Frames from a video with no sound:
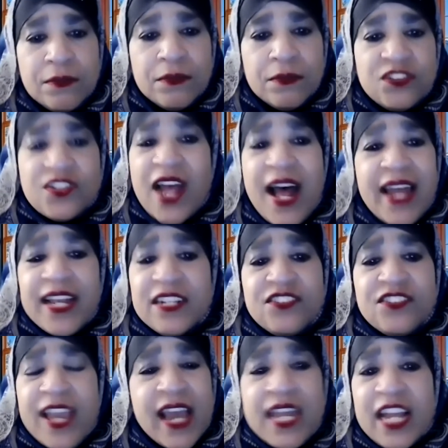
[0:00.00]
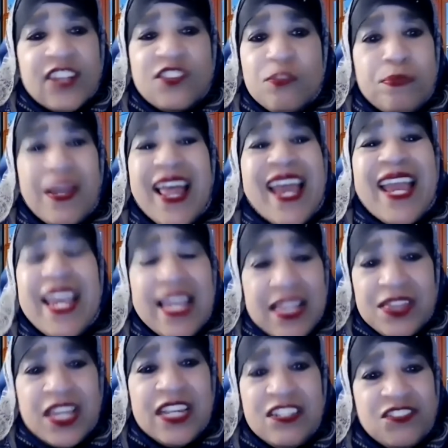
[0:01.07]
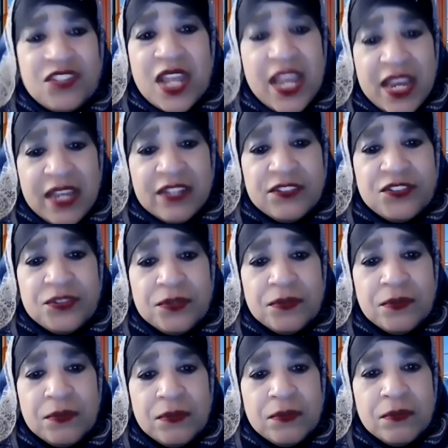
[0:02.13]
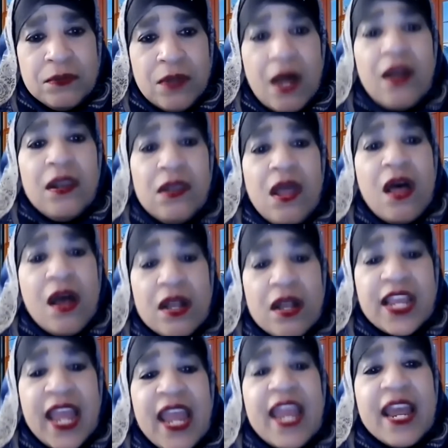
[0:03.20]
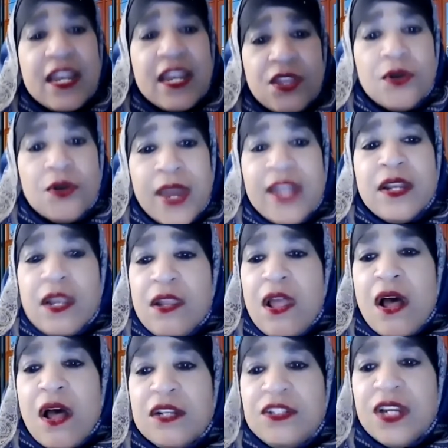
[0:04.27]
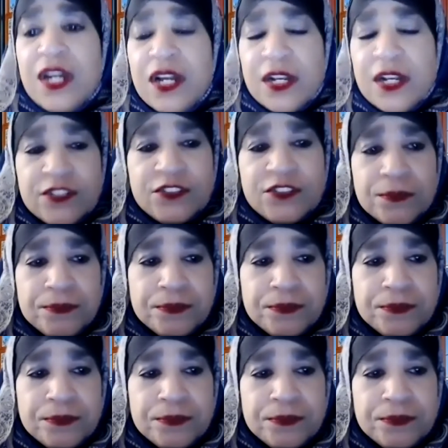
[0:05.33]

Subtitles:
Science can't explain these things. Allah can, though, and Allah does.